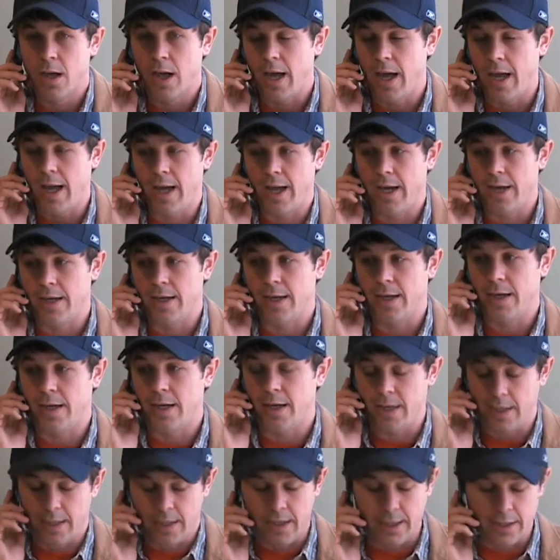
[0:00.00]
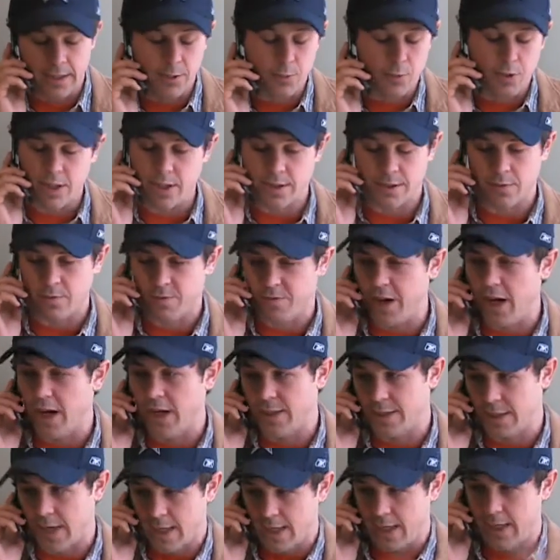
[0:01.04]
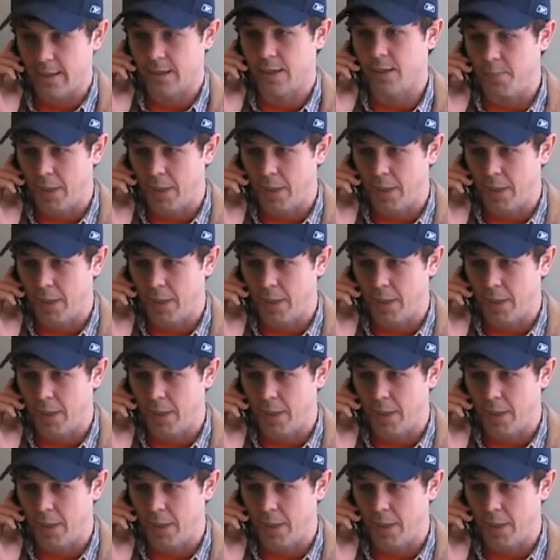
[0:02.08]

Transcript: and then we'll get some fellas, I guess,